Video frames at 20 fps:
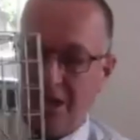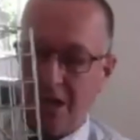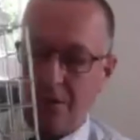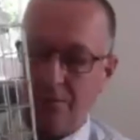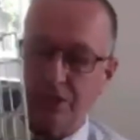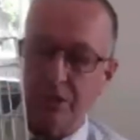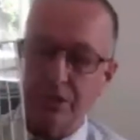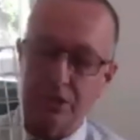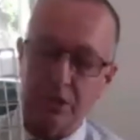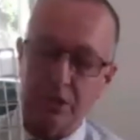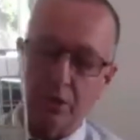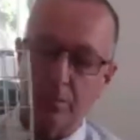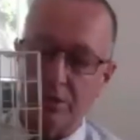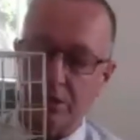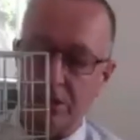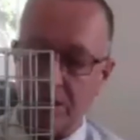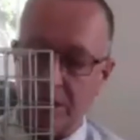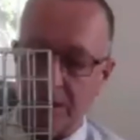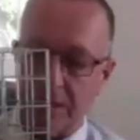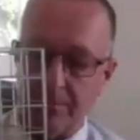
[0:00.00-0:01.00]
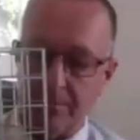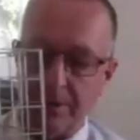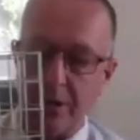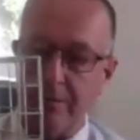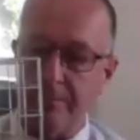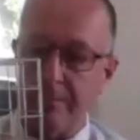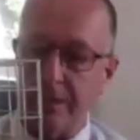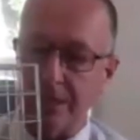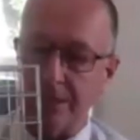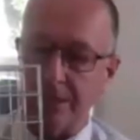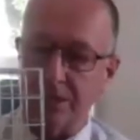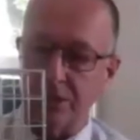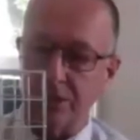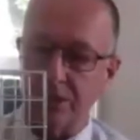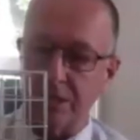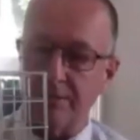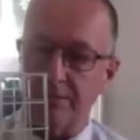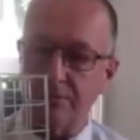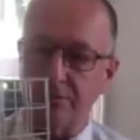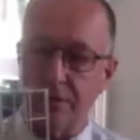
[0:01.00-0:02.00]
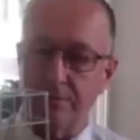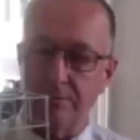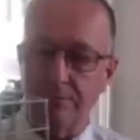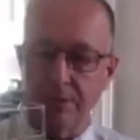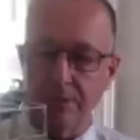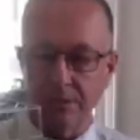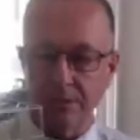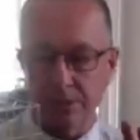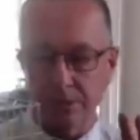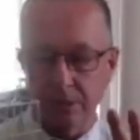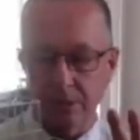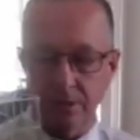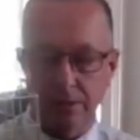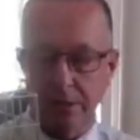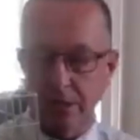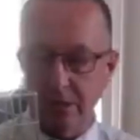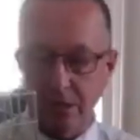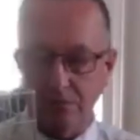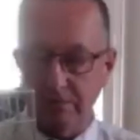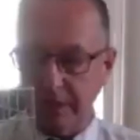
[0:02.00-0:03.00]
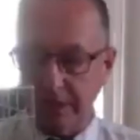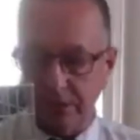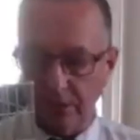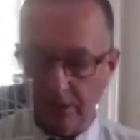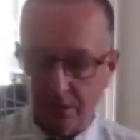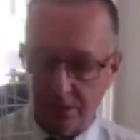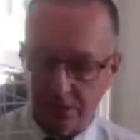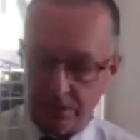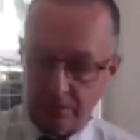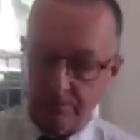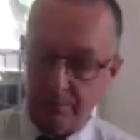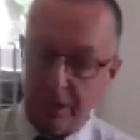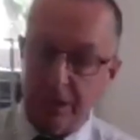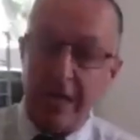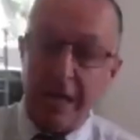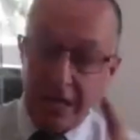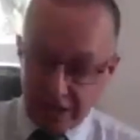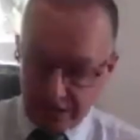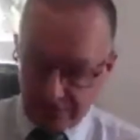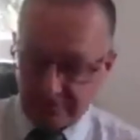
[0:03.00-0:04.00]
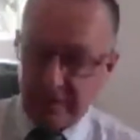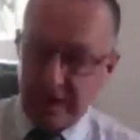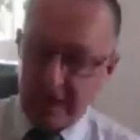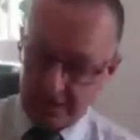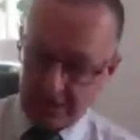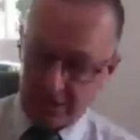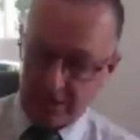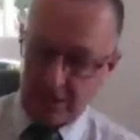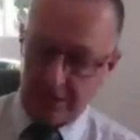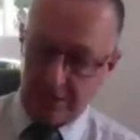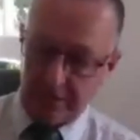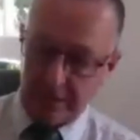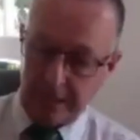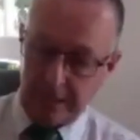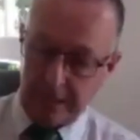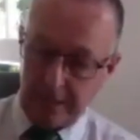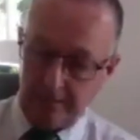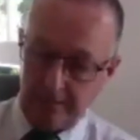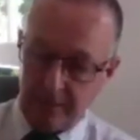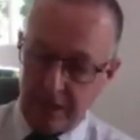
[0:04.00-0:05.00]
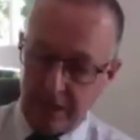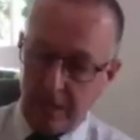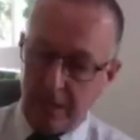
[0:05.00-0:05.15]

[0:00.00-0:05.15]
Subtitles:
was going to say almost like a pie martin's after him, but they don't recognize him. But he's fast in there.